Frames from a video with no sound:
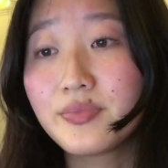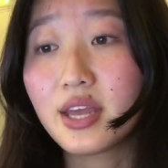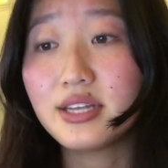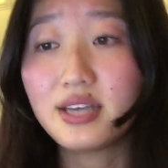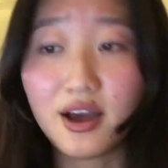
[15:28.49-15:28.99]

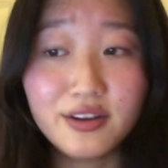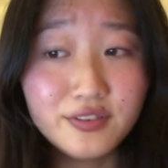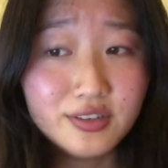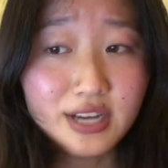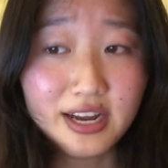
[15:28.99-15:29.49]
a ton of
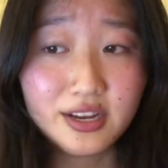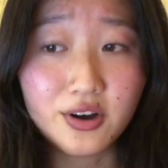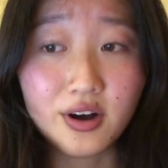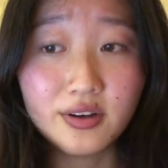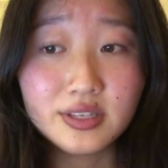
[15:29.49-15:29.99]
new dining
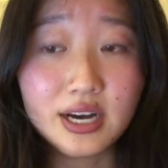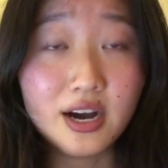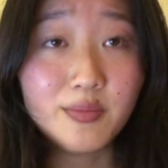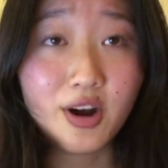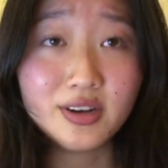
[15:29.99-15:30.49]
halls.
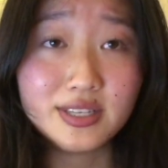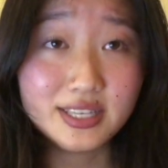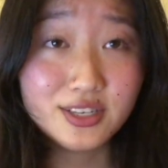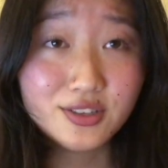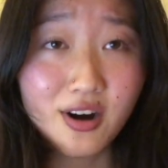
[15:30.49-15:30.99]
Um, our
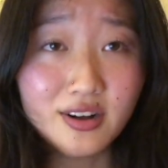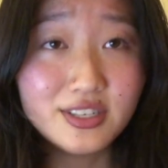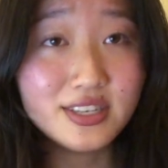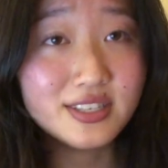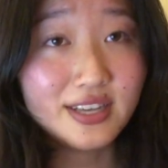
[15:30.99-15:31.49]
sixth college
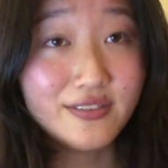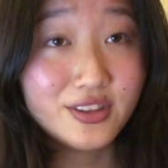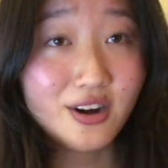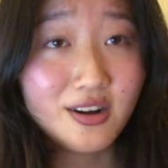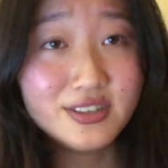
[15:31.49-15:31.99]
and seventh
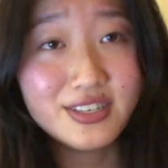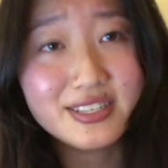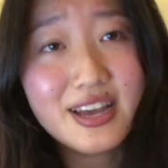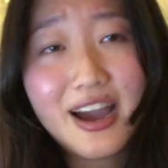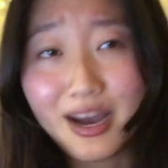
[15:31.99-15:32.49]
college
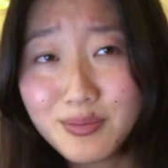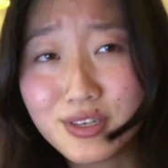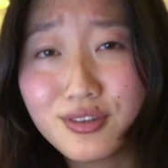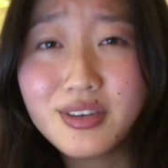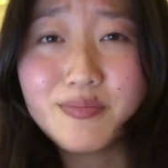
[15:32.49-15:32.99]
is
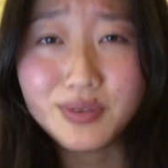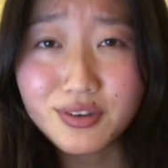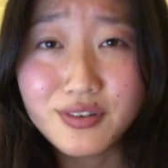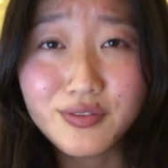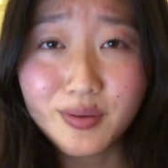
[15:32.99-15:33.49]
absolutely
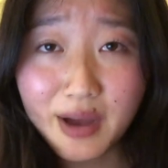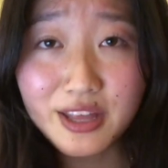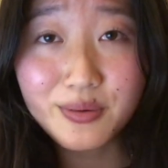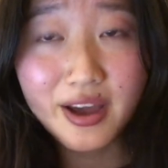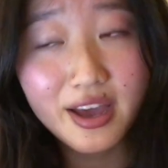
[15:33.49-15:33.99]
beautiful, by
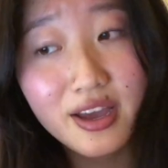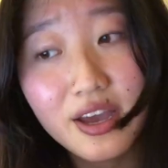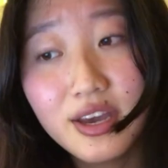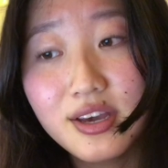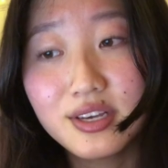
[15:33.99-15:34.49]
the way
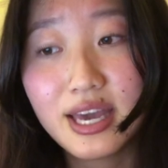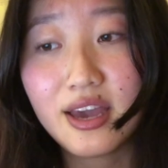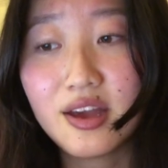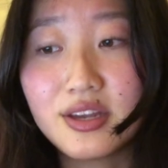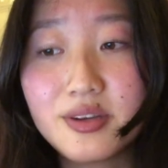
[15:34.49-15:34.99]

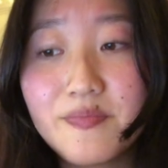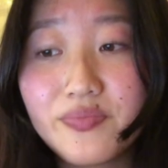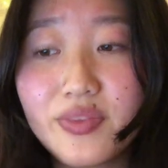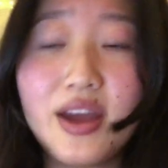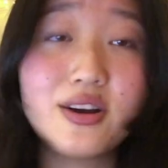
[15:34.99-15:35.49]
and
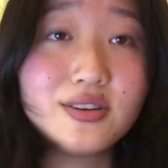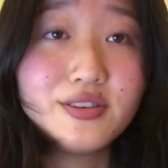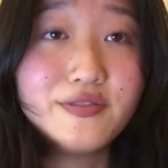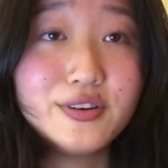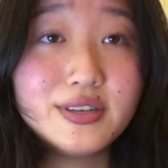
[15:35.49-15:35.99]
I heard the
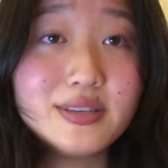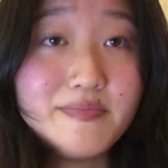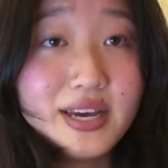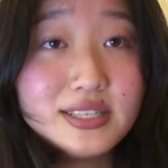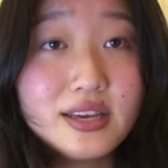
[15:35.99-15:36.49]
food is
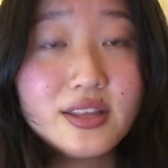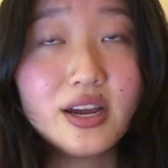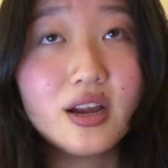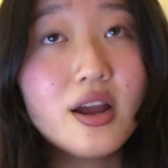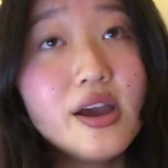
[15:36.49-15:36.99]
amazing there.